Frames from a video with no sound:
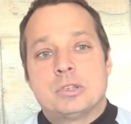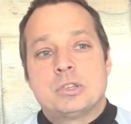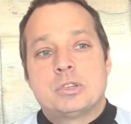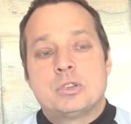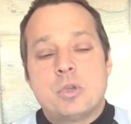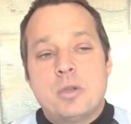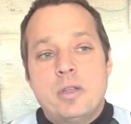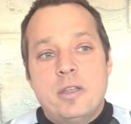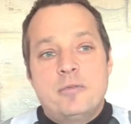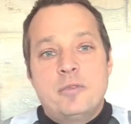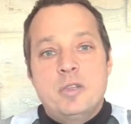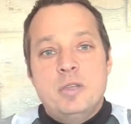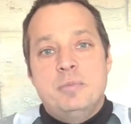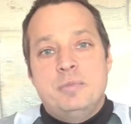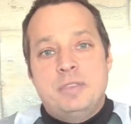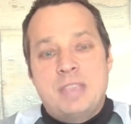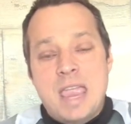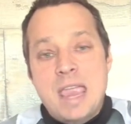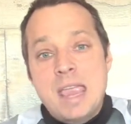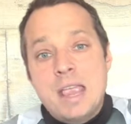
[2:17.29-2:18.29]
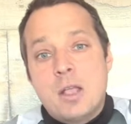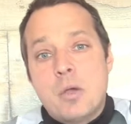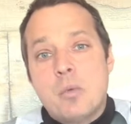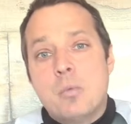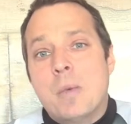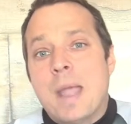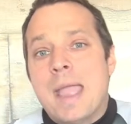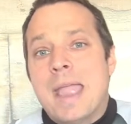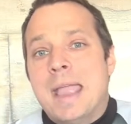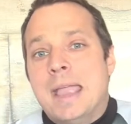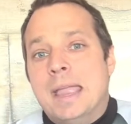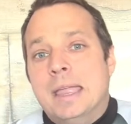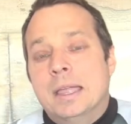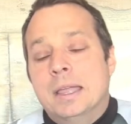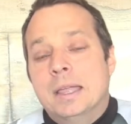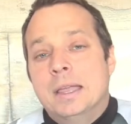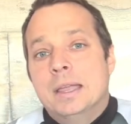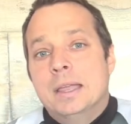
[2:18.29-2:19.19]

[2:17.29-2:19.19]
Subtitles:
So if we take away